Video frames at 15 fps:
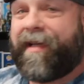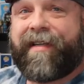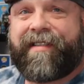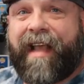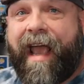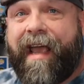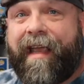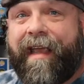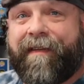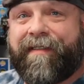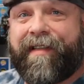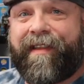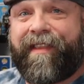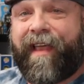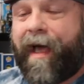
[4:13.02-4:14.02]
Stan gives
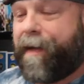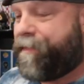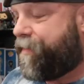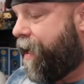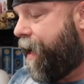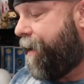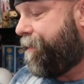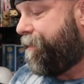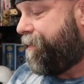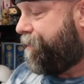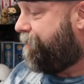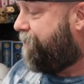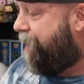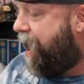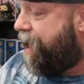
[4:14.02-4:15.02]
it a thumbs up.
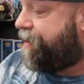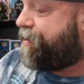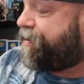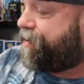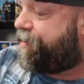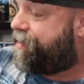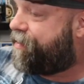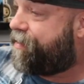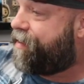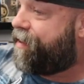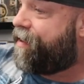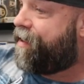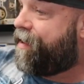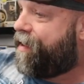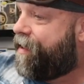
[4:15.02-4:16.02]
Yes.
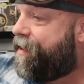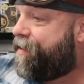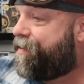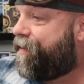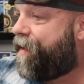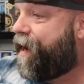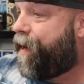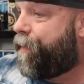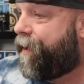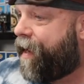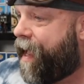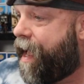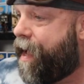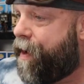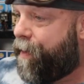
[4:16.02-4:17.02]
So there
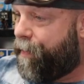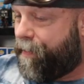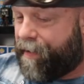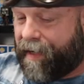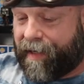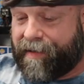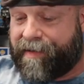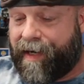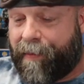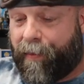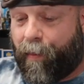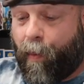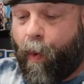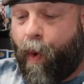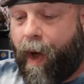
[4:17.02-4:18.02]
we go. There's
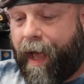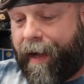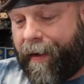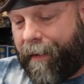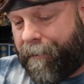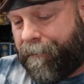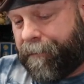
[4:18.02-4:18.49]
number one.